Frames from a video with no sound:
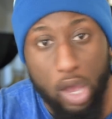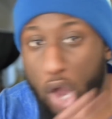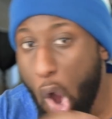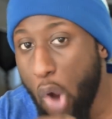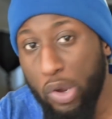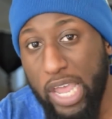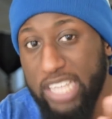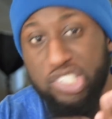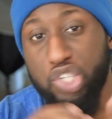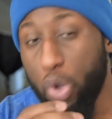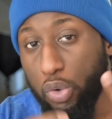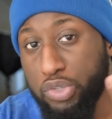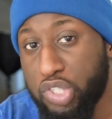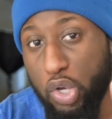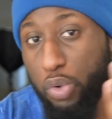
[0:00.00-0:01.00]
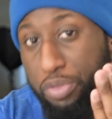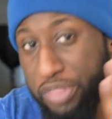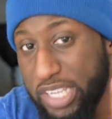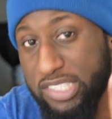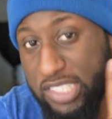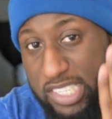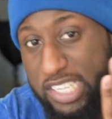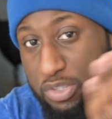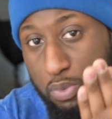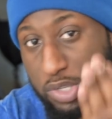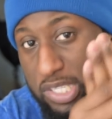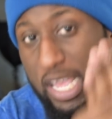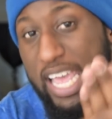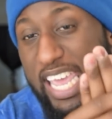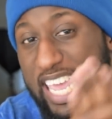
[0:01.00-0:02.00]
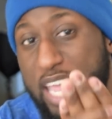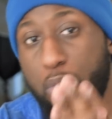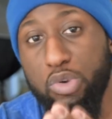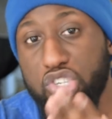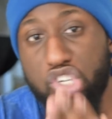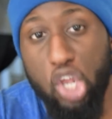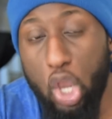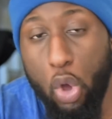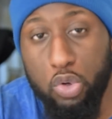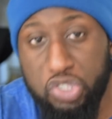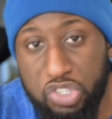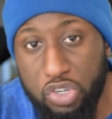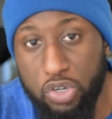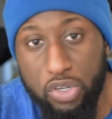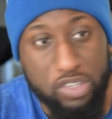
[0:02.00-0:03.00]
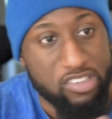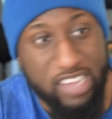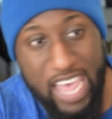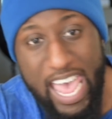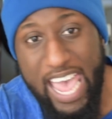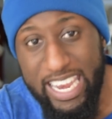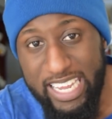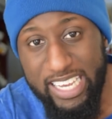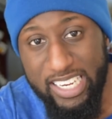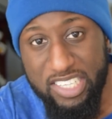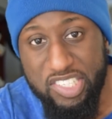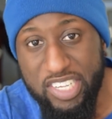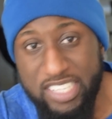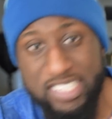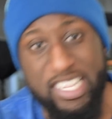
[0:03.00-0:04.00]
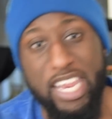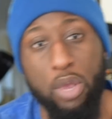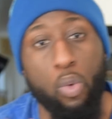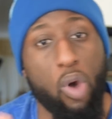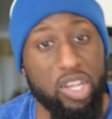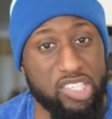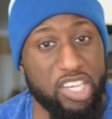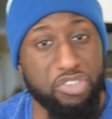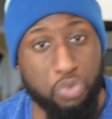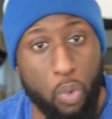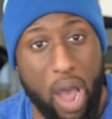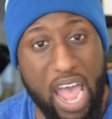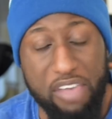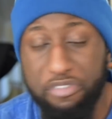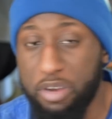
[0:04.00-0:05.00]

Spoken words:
Okay, so this was, he was closer to Eddie in a sense than he was his wife.